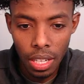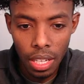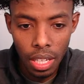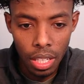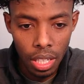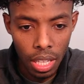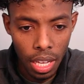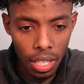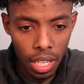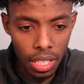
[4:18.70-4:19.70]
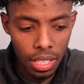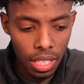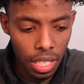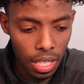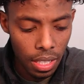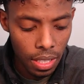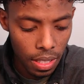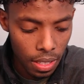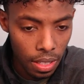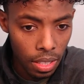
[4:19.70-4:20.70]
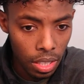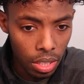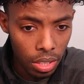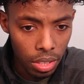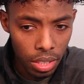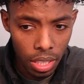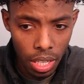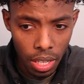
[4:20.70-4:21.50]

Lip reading: Look at that. You guys see that? Do you see that?